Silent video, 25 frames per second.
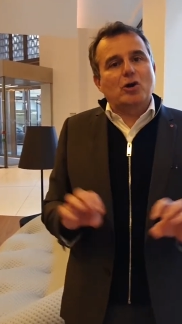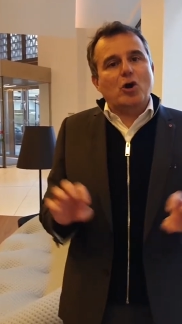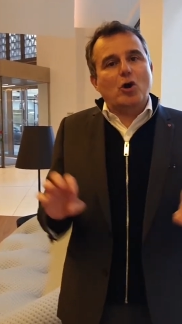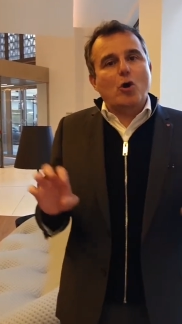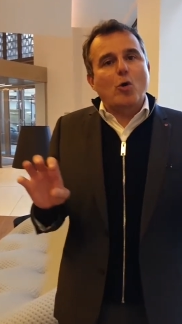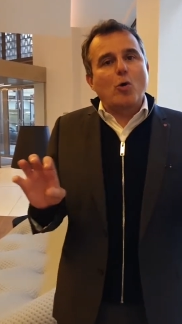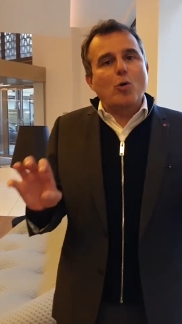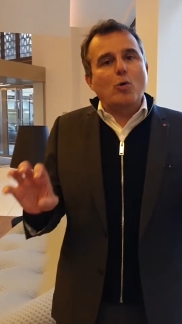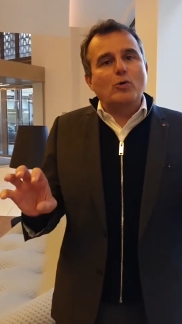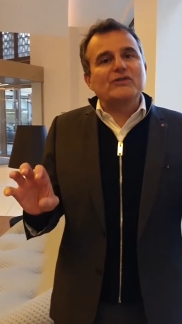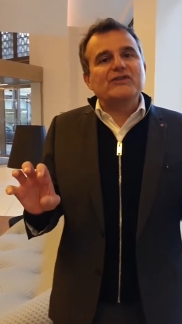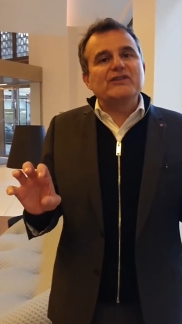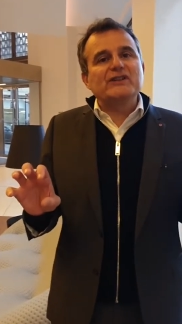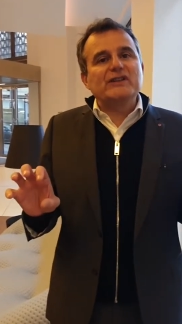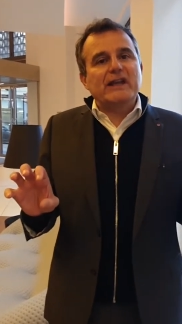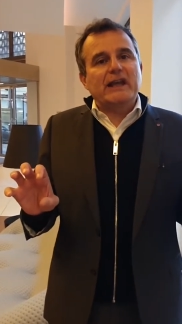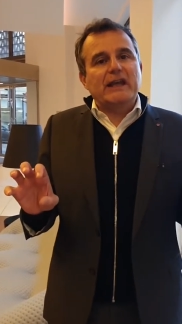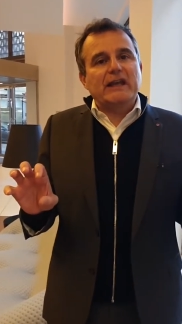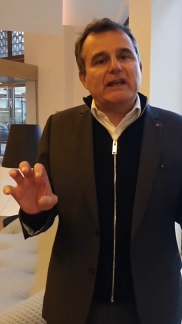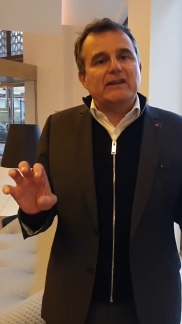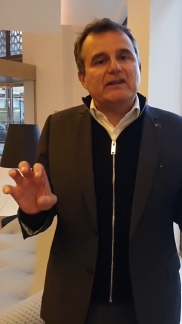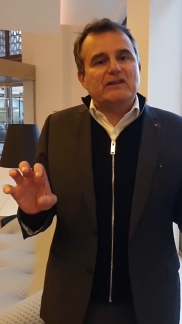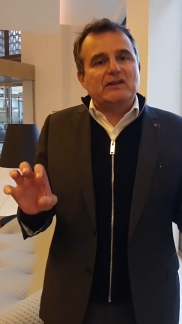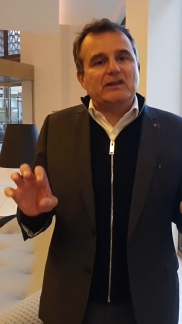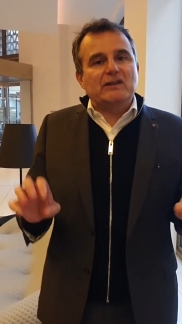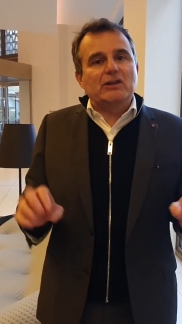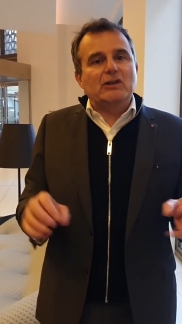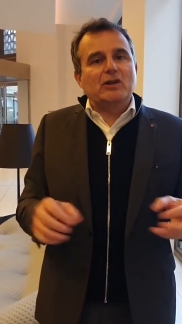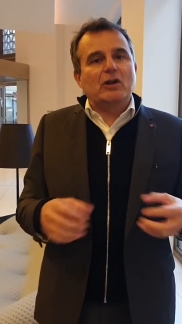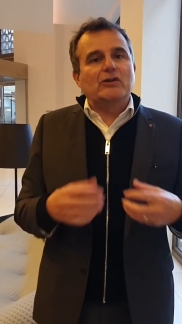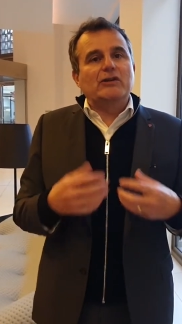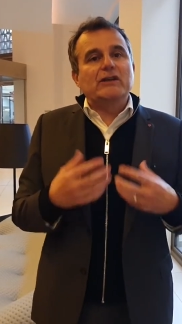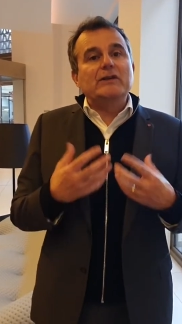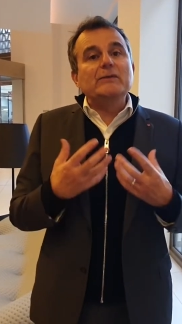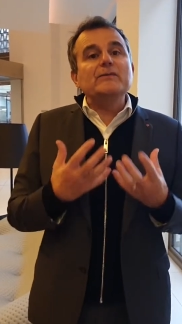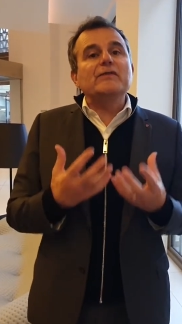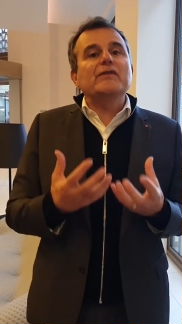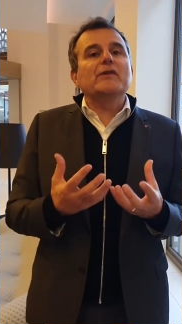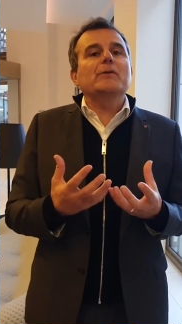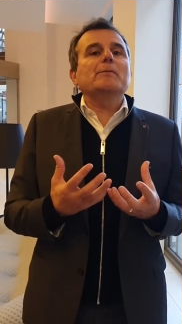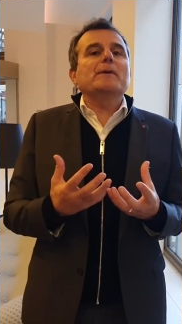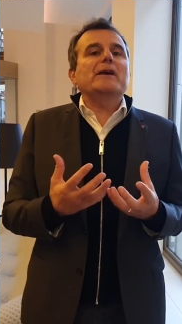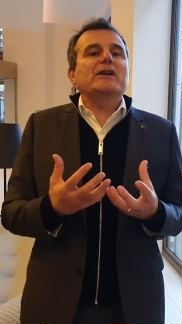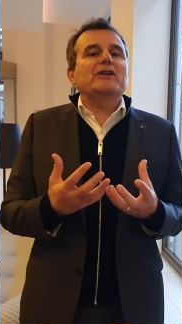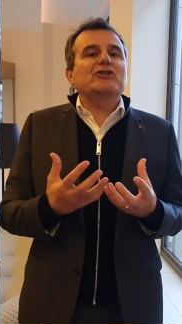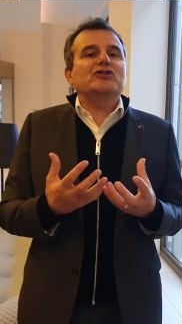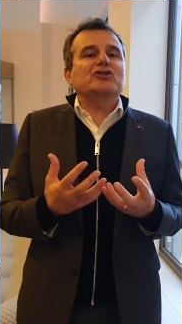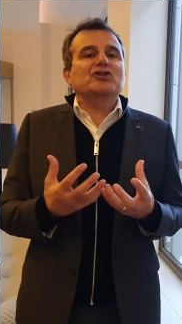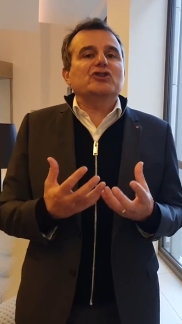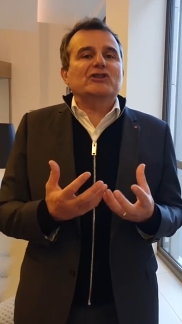coordinating an
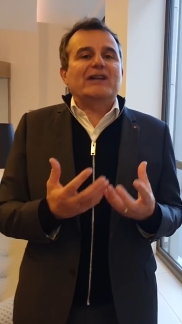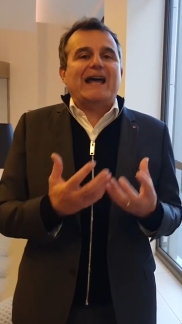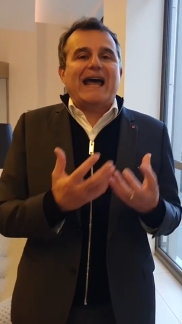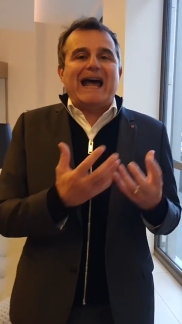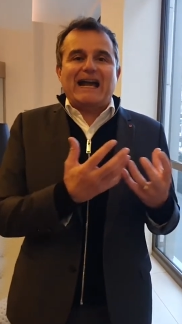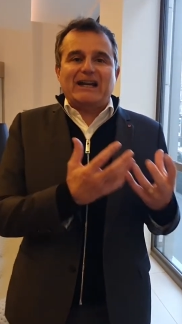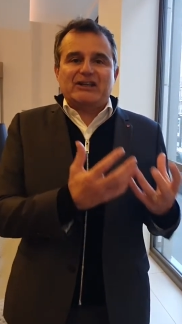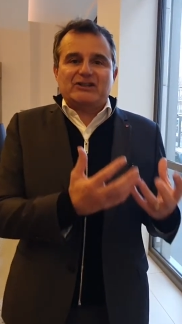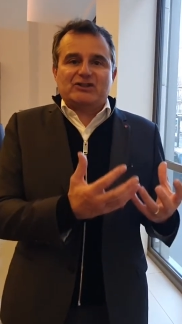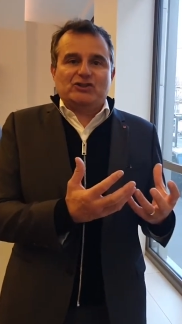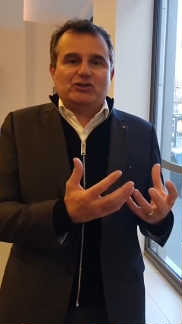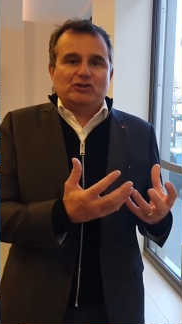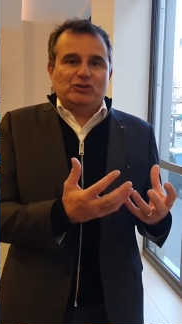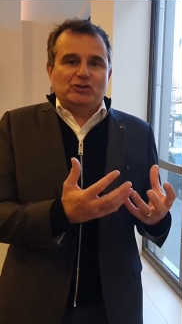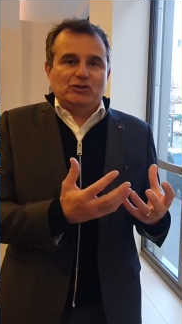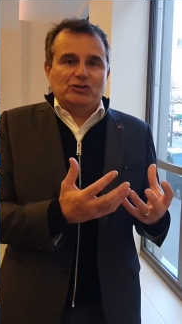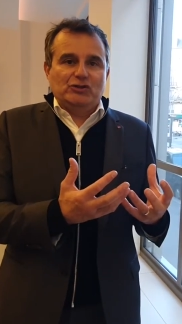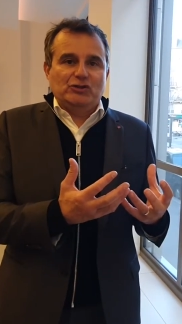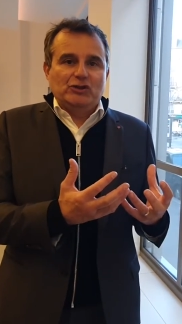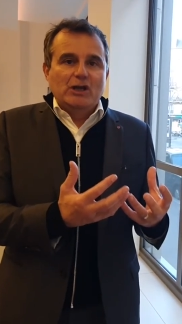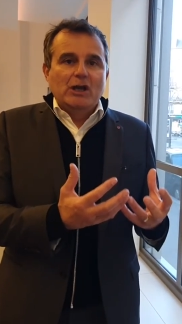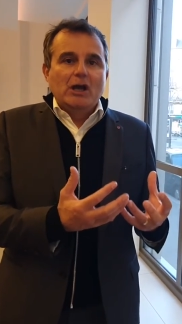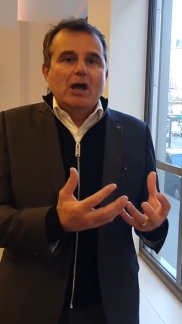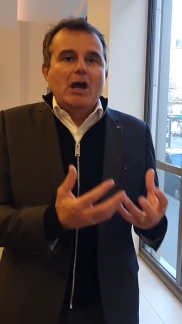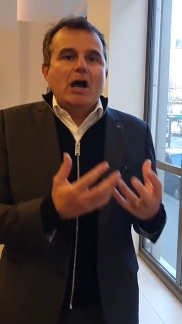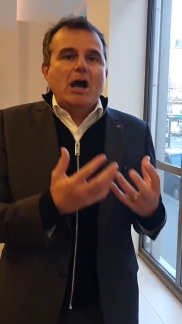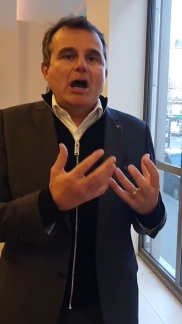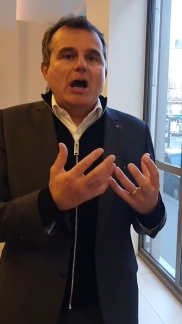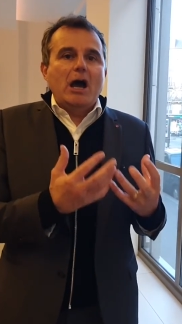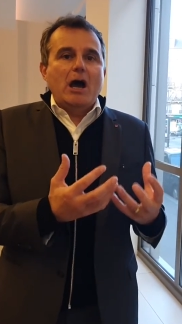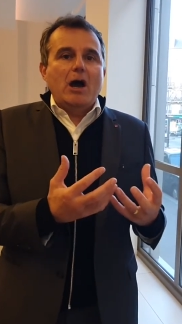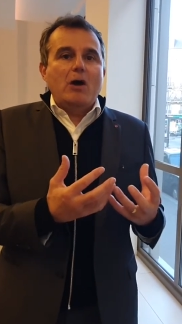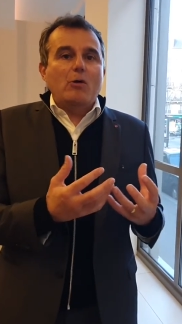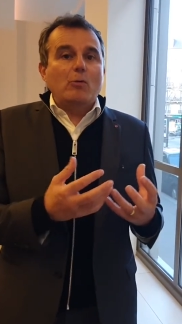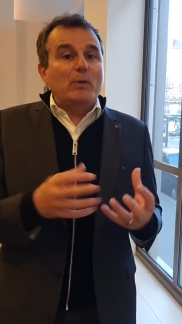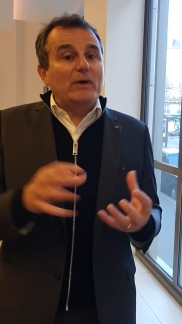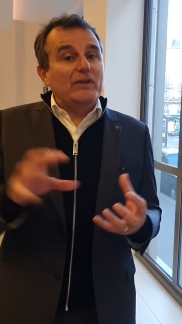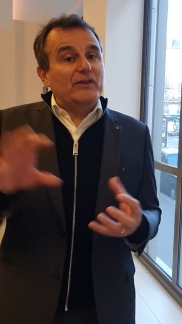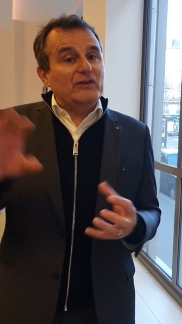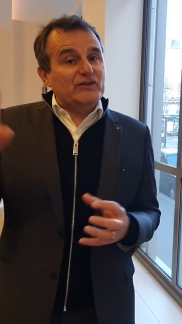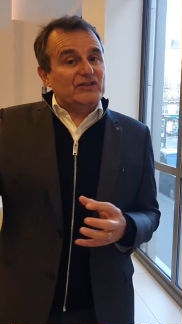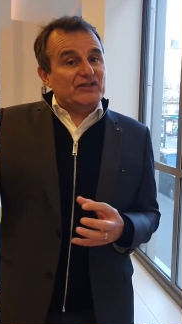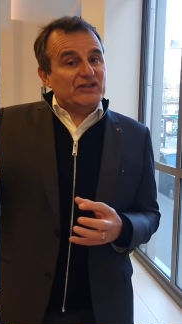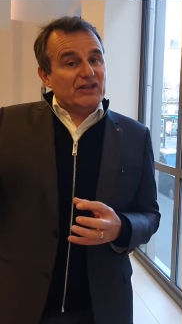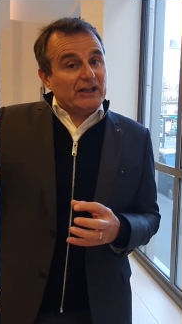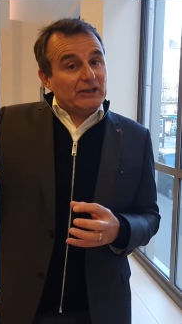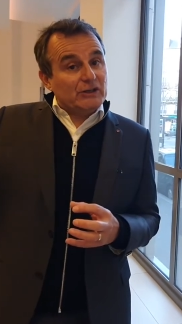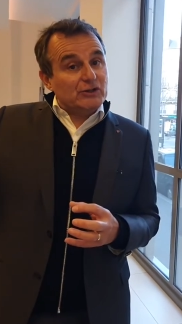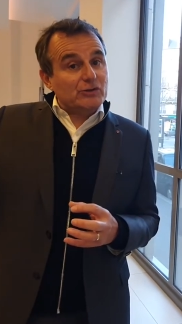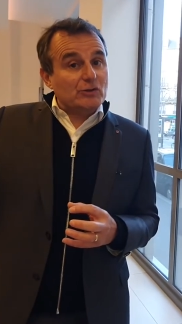information action uh, with a
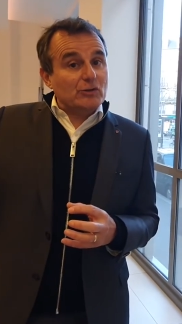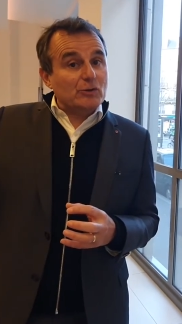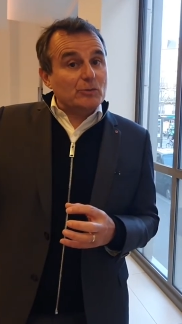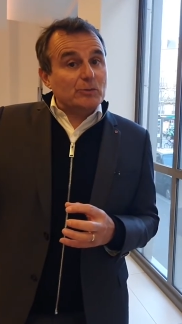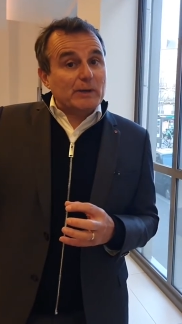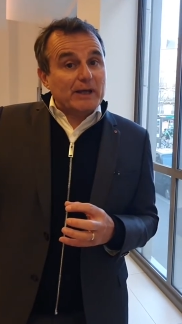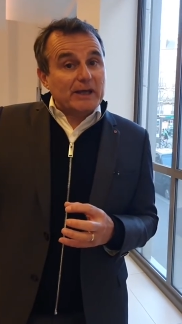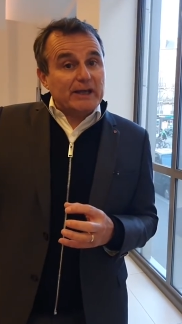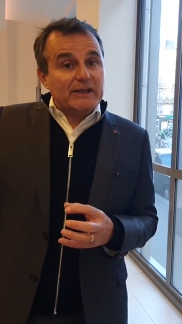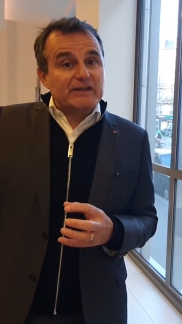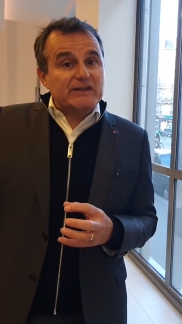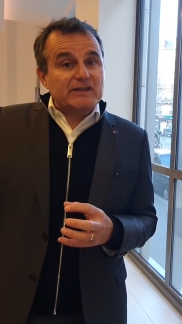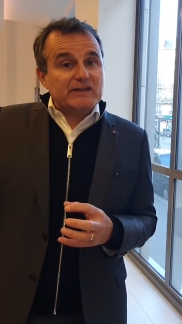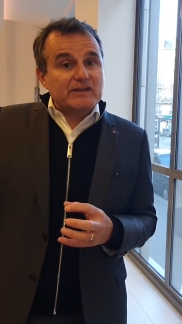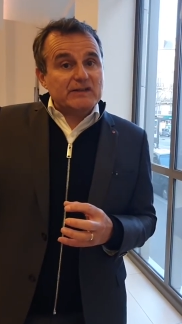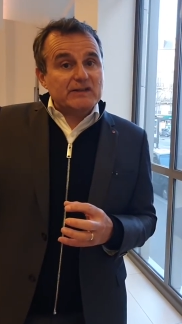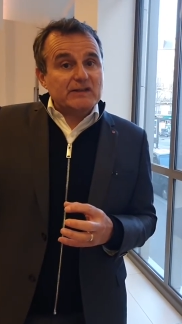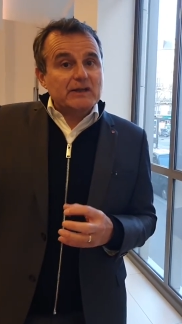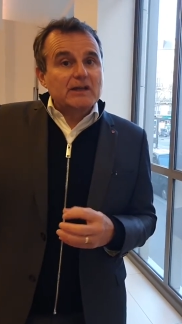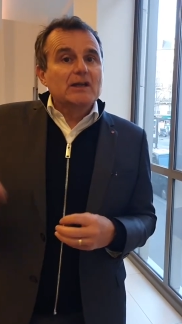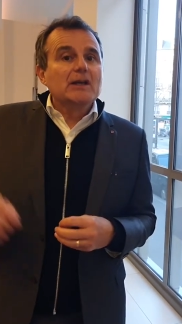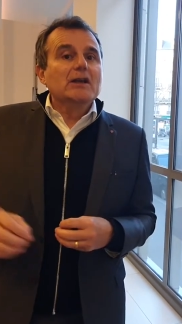central place.